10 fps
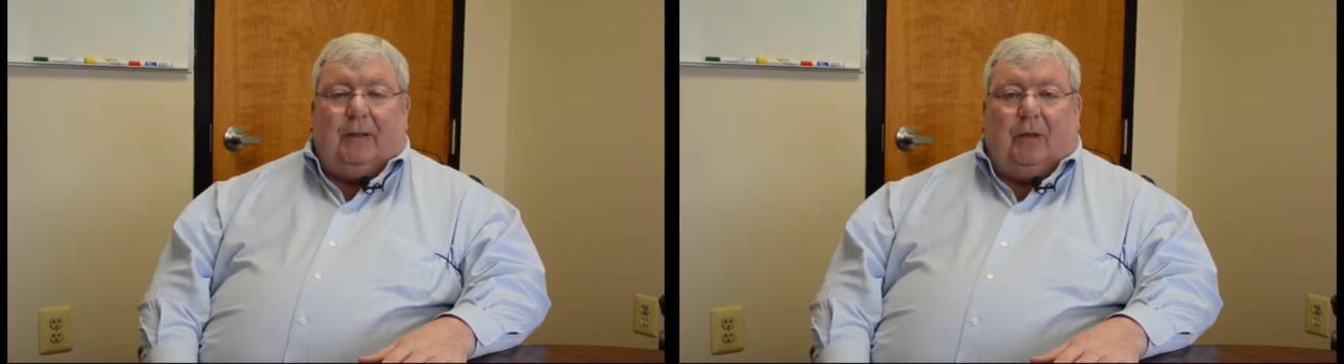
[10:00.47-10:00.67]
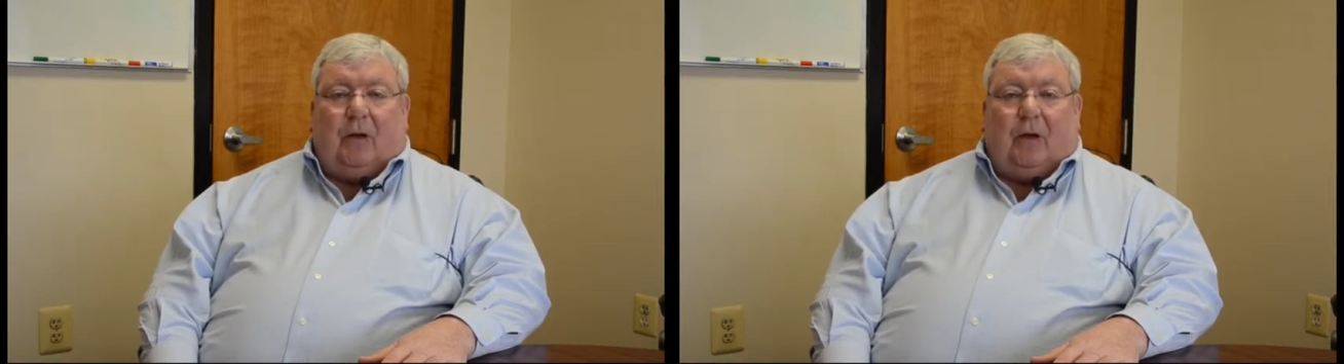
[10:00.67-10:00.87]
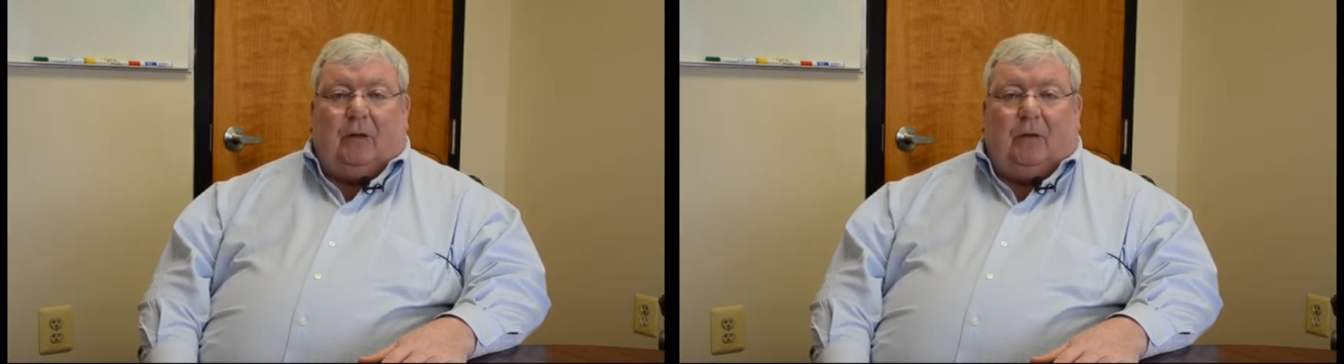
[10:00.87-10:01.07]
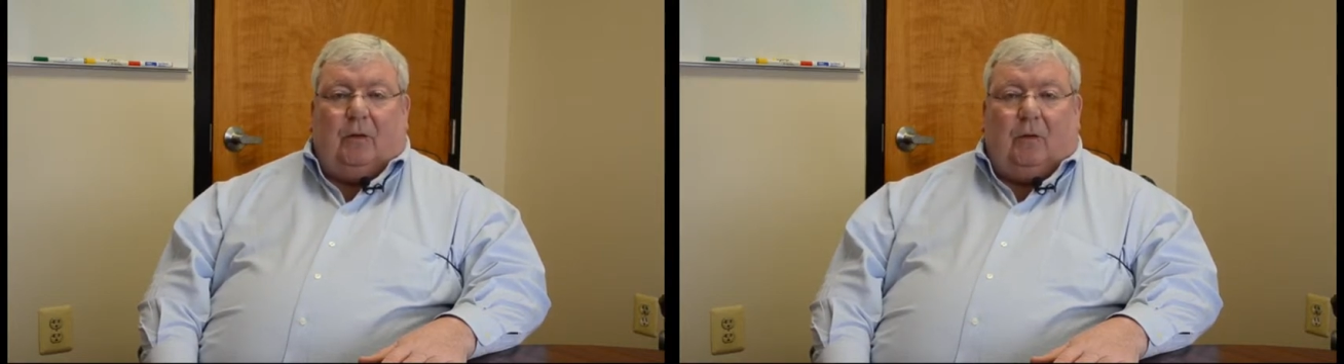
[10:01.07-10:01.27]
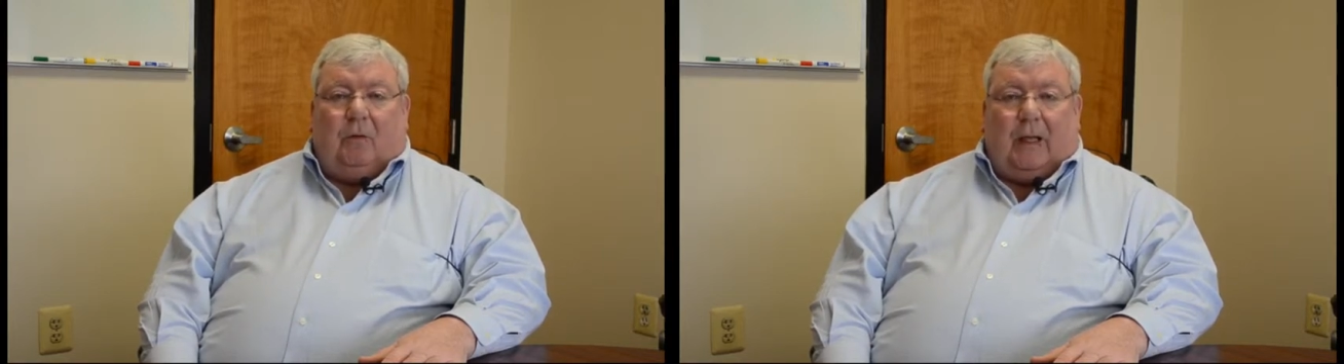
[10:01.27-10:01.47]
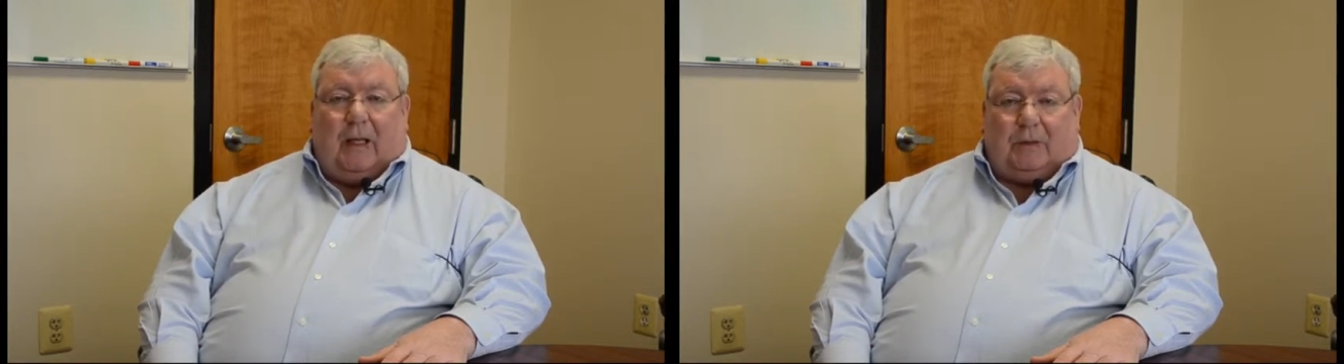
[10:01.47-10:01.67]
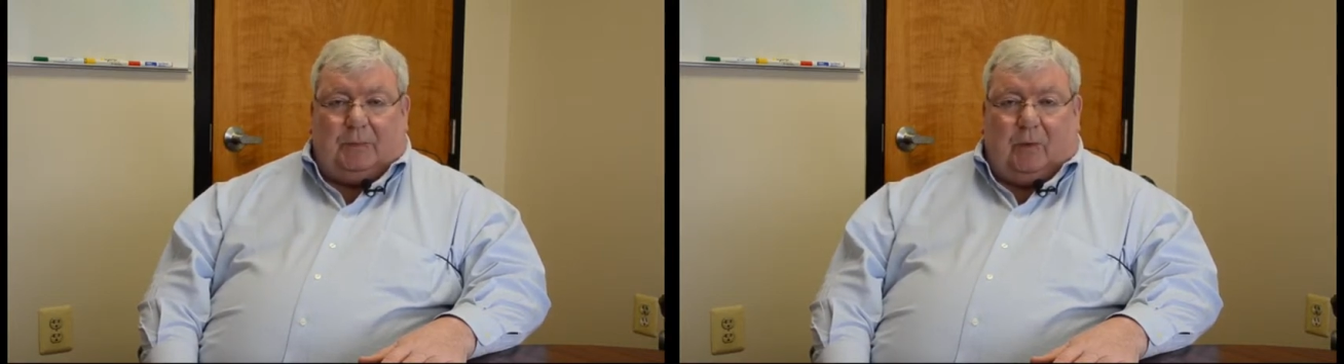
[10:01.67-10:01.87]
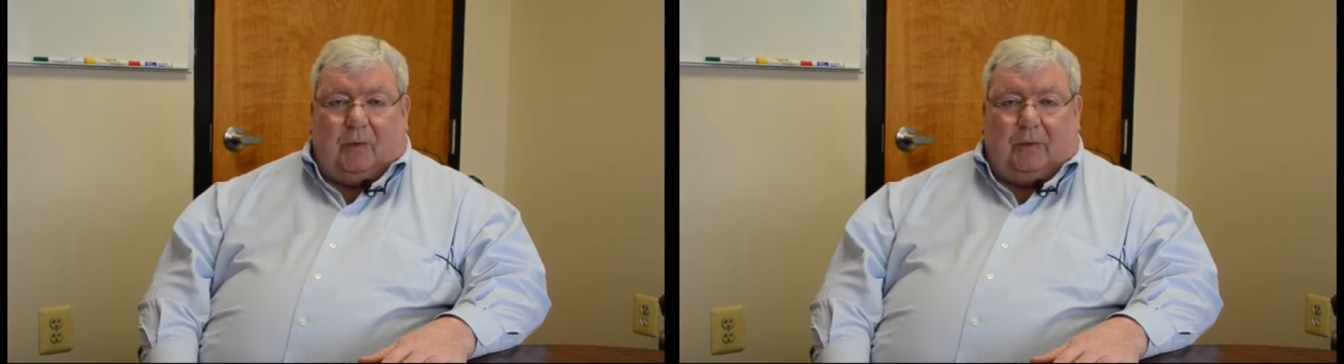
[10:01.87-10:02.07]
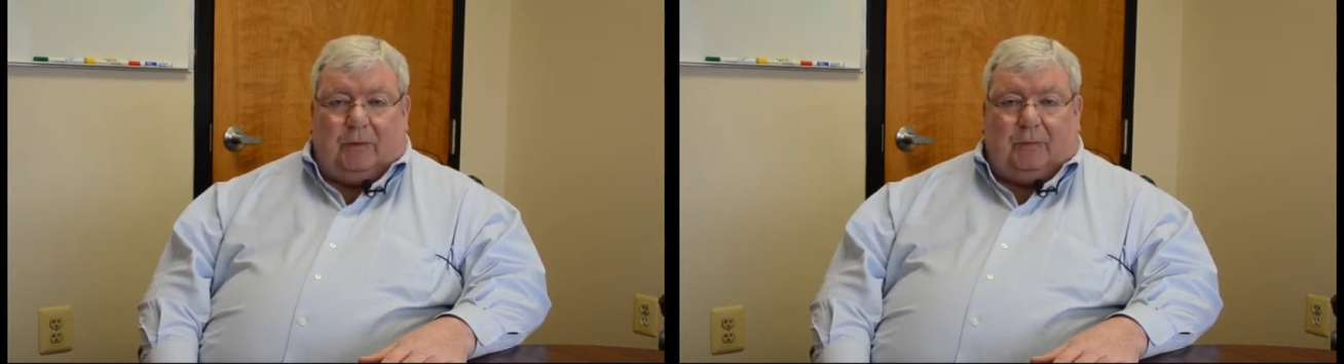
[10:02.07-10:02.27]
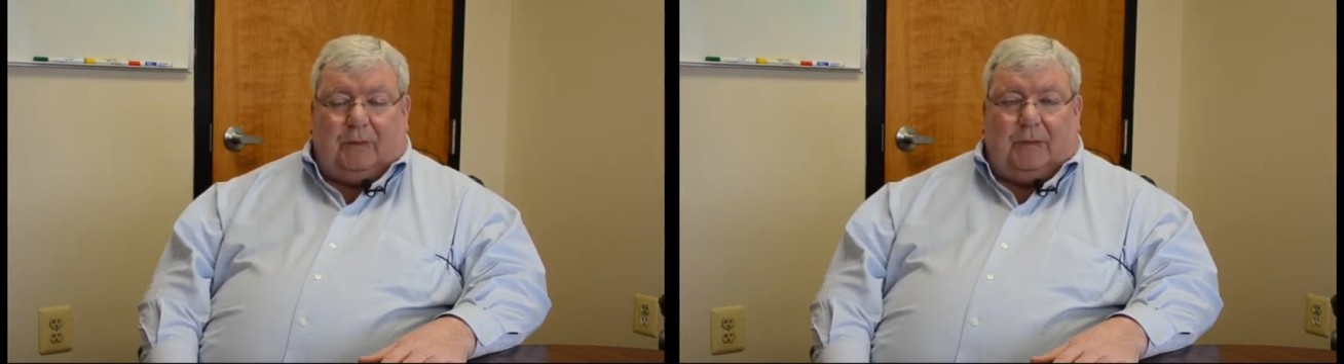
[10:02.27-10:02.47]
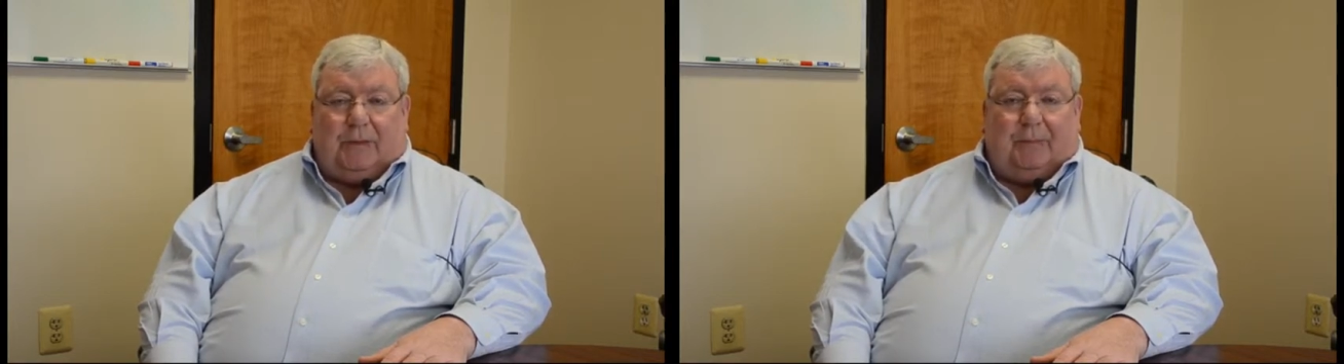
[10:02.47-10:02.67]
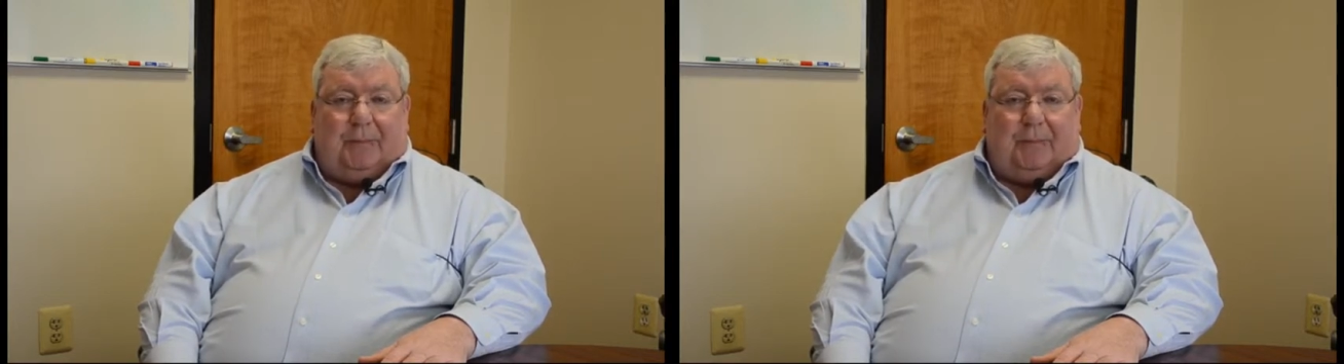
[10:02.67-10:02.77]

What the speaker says: There are old house borers, which is a